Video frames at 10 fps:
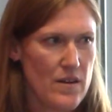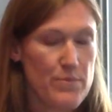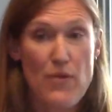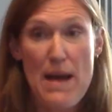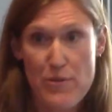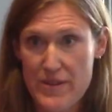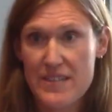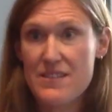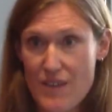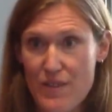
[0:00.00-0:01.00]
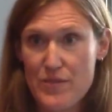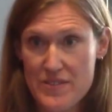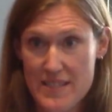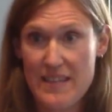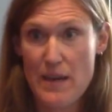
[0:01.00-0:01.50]
Bribery is
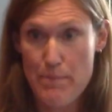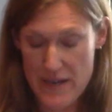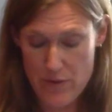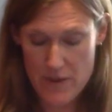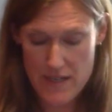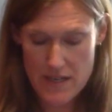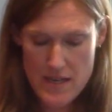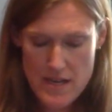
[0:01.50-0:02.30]
obviously a big one.